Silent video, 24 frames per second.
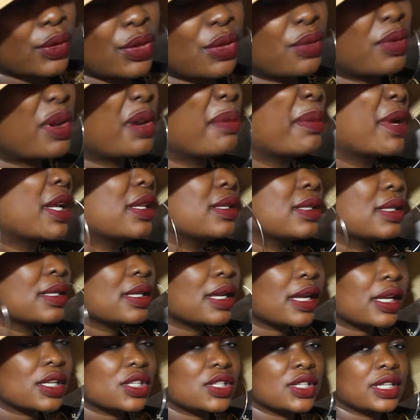3 months
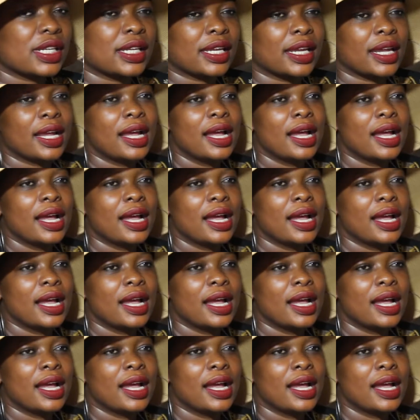actually,